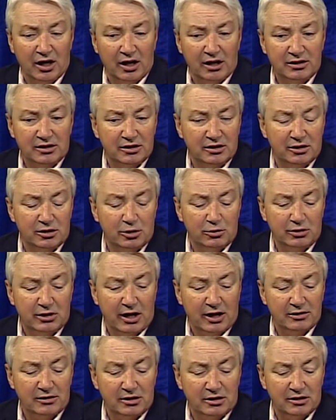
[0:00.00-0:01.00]
since
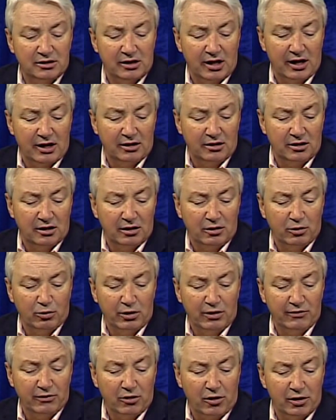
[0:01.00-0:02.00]
2010,
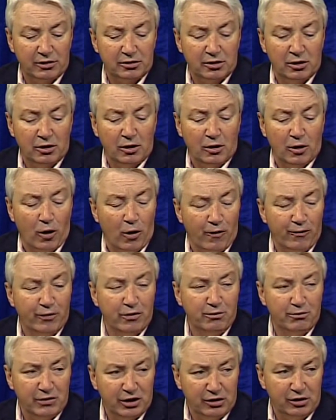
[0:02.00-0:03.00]
we've lost over a
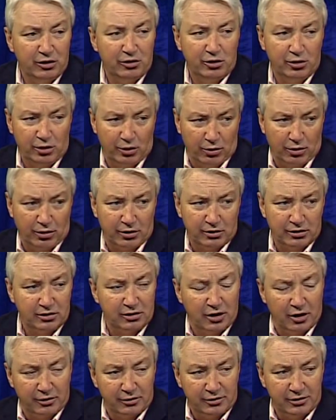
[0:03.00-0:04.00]
million New Yorkers to
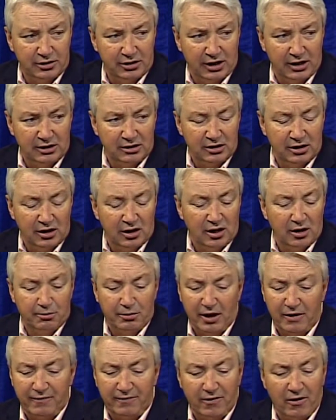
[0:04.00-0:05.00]
other states,
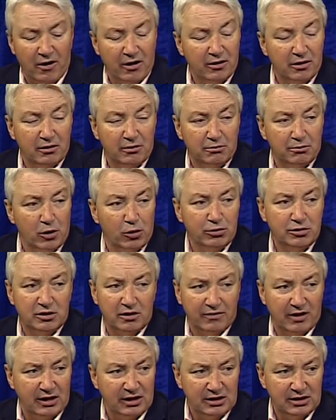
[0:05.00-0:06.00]
by far the most of
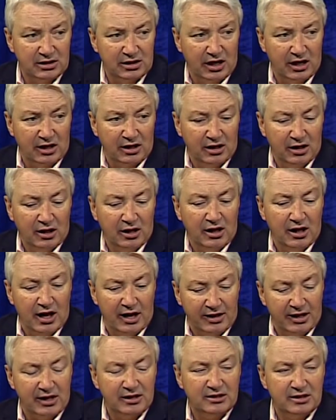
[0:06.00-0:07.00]
any state and
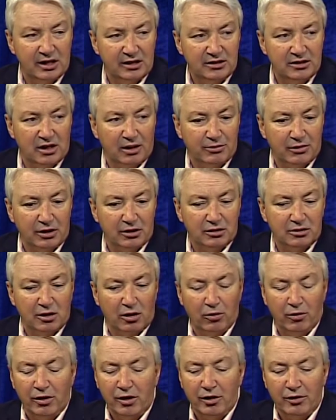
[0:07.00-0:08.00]
that says something.
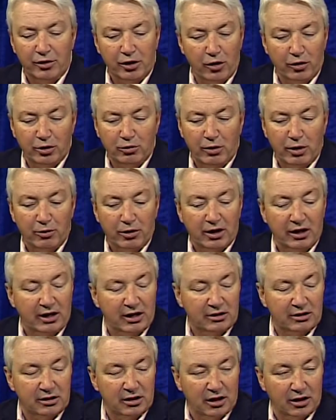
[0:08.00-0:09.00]
So the only way we're going to
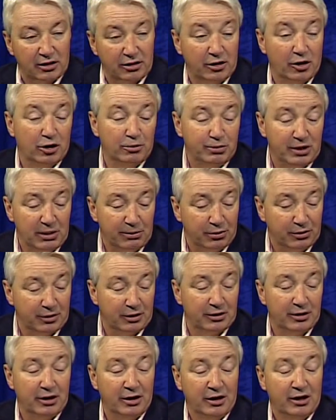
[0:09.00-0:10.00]
get uh, young people
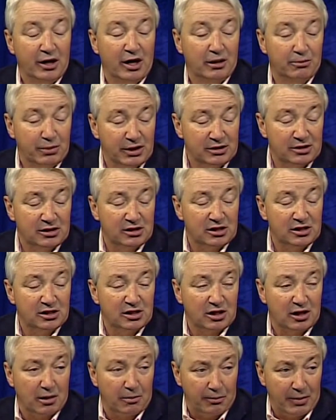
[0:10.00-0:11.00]
and, and businesses to
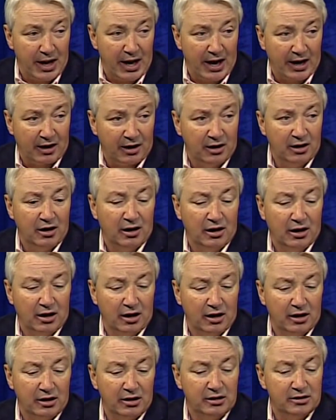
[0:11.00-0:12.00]
come back
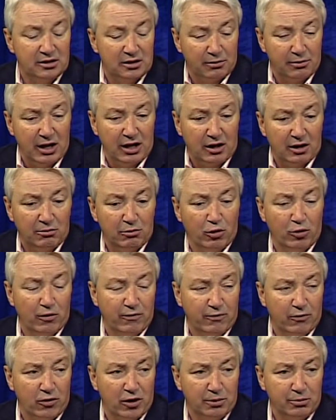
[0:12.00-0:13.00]
uh, is to make it more
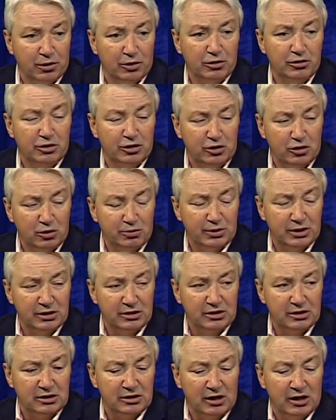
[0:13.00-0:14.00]
affordable to do
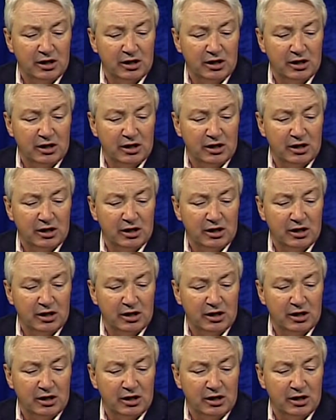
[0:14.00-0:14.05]
business